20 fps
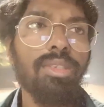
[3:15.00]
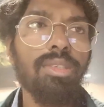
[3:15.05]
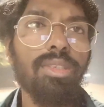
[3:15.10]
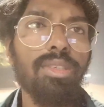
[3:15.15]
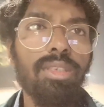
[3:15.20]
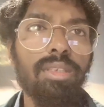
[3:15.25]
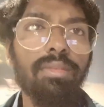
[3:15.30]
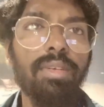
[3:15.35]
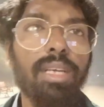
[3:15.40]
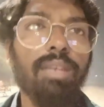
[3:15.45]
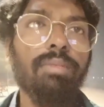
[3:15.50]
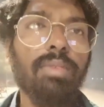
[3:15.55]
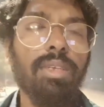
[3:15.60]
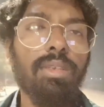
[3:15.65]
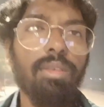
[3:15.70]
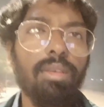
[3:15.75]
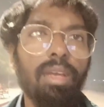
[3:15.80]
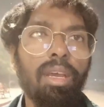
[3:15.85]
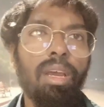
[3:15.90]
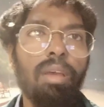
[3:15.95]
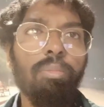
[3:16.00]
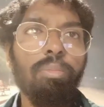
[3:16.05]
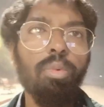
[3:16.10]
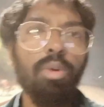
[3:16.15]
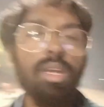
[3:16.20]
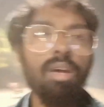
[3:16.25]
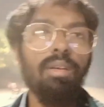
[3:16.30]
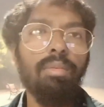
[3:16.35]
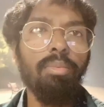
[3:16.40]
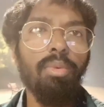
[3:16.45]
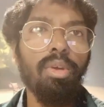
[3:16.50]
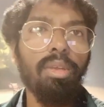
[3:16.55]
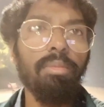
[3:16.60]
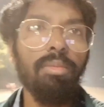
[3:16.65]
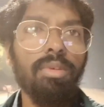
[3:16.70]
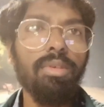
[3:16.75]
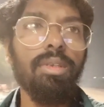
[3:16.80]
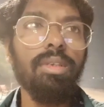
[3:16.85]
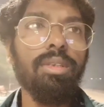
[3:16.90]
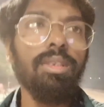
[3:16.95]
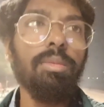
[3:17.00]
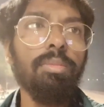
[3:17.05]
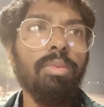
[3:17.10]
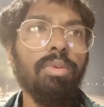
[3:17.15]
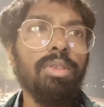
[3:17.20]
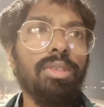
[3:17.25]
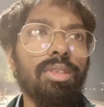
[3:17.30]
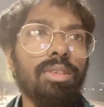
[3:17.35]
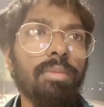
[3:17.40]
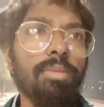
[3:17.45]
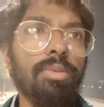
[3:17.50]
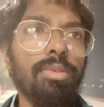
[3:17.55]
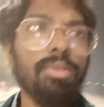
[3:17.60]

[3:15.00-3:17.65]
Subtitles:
Instead of that, we have put our Pokemon in the Pokeshop